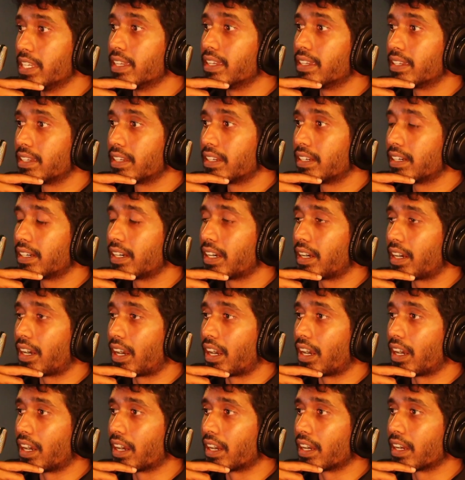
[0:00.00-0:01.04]
me
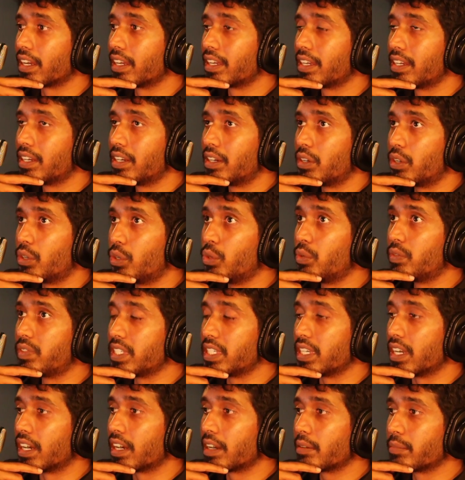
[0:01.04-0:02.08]
are who
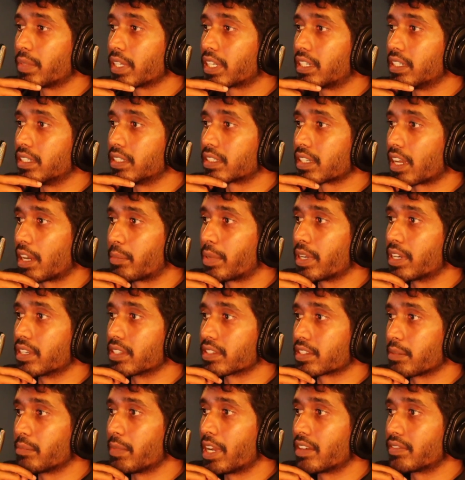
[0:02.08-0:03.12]
we are because our
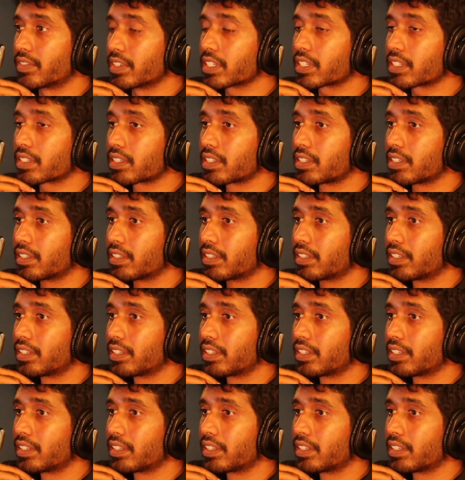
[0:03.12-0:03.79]
parents are mavericks.